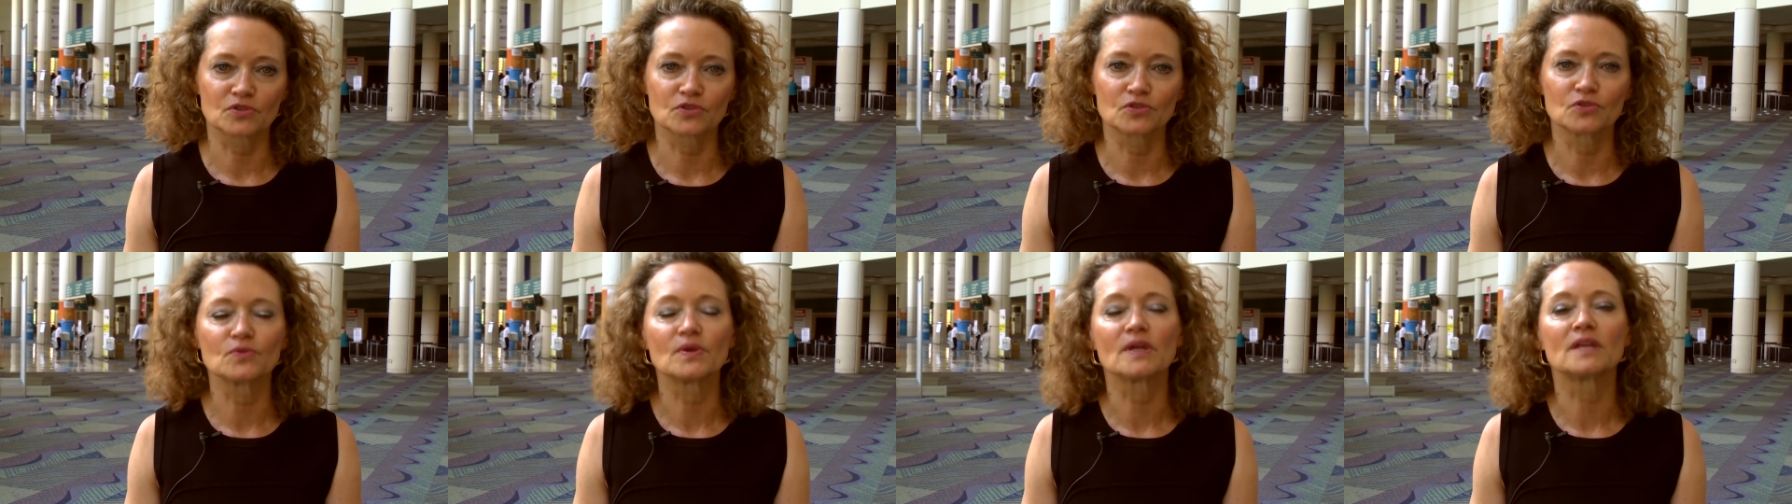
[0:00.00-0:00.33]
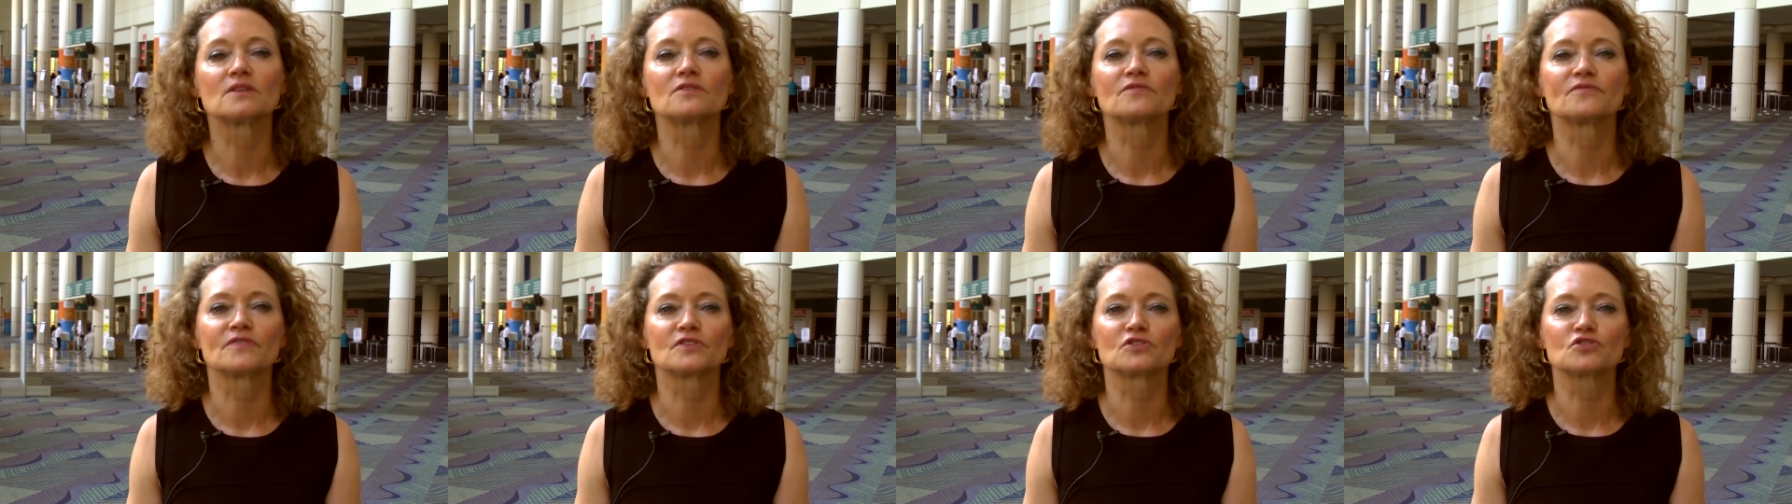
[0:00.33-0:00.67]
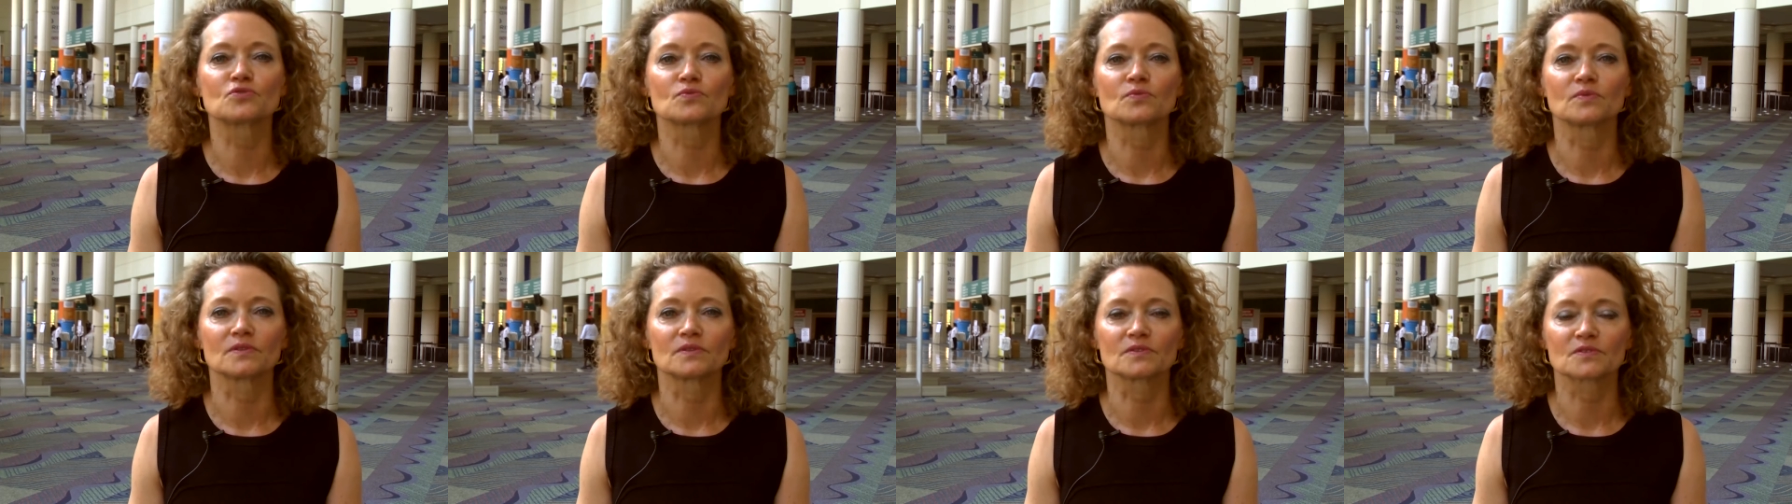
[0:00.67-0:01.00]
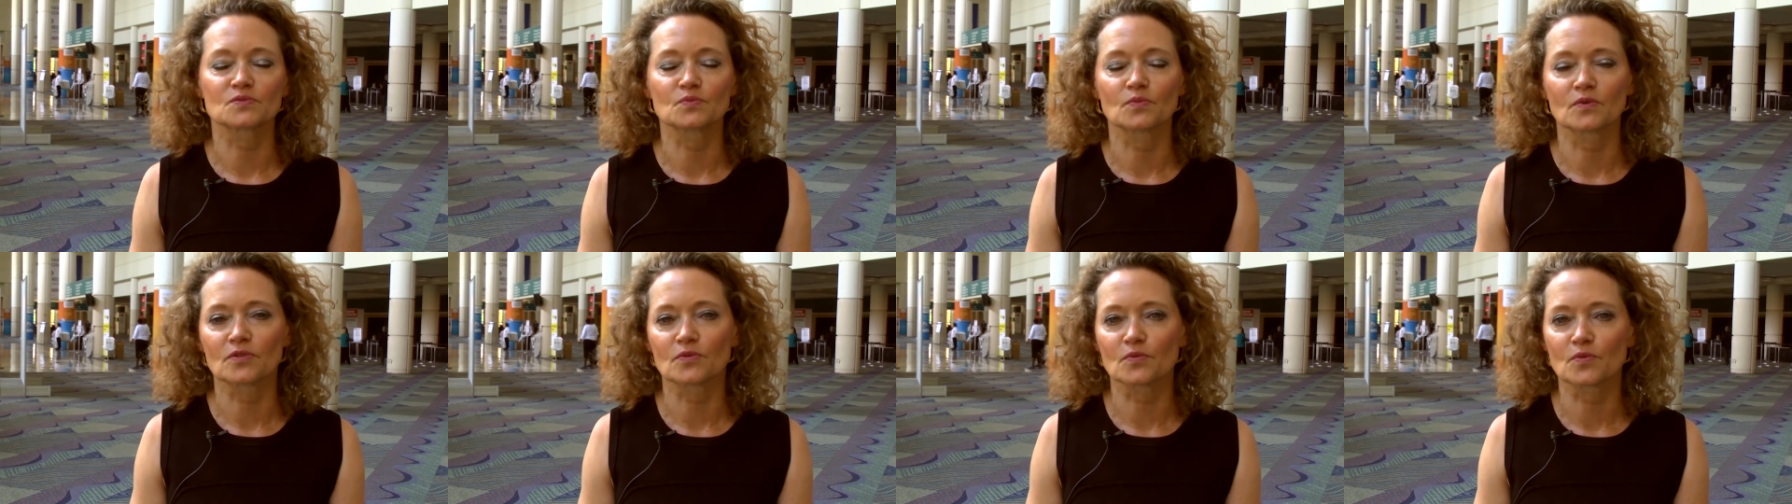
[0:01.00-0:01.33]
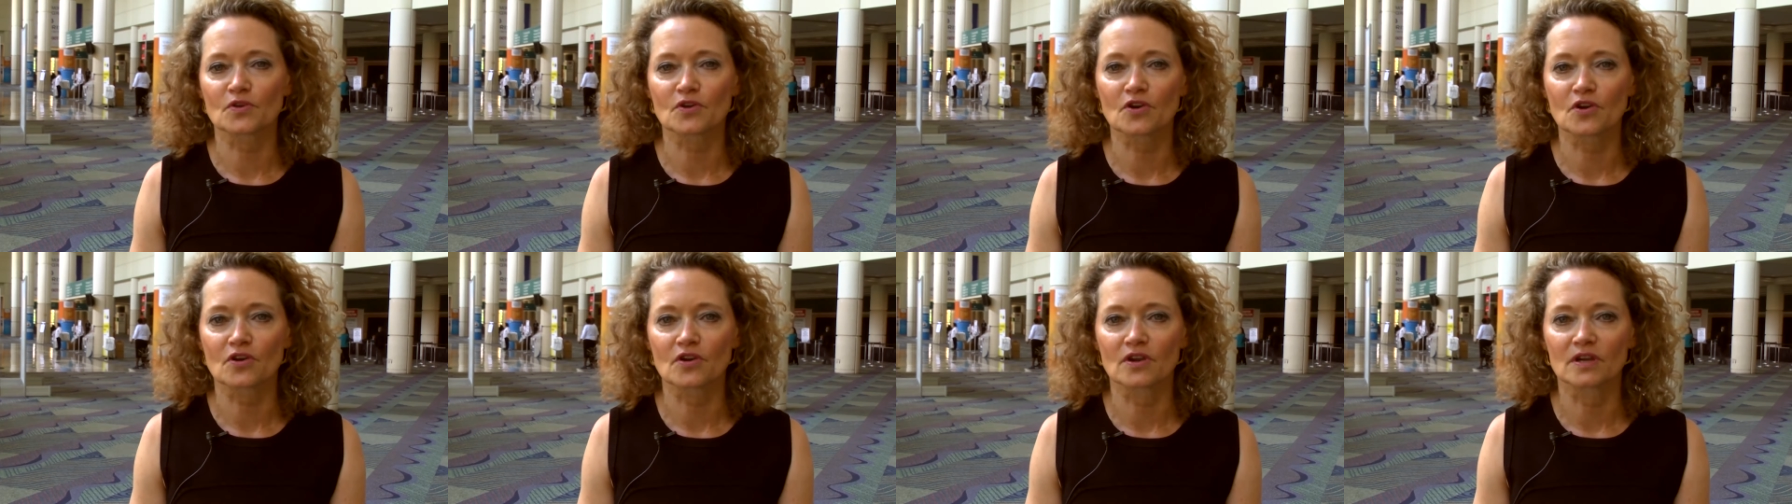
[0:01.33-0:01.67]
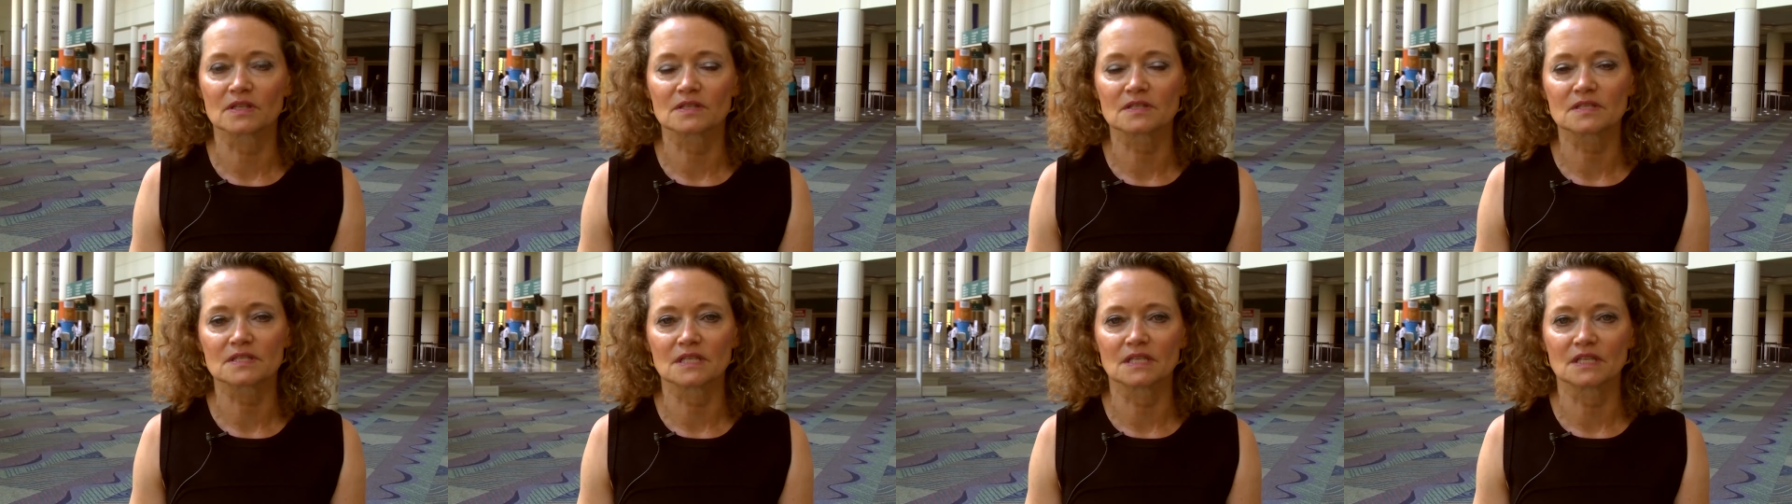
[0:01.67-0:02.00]
to individuals with
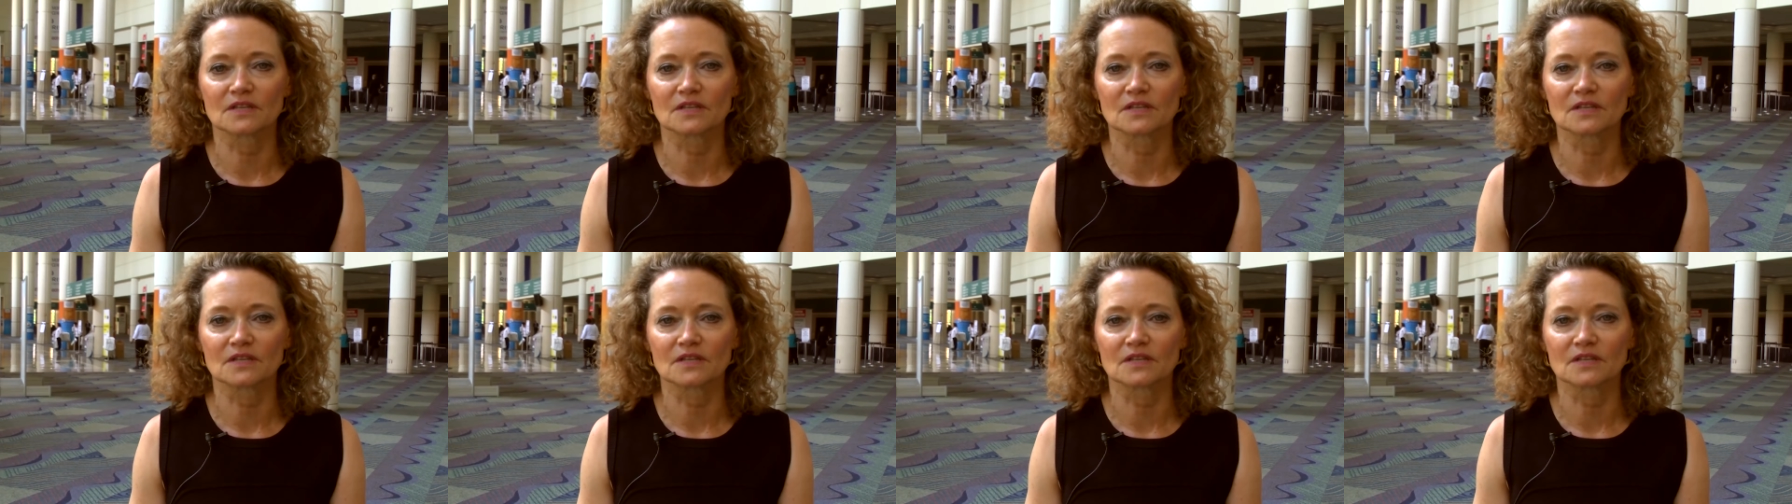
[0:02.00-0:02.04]
recurrent C.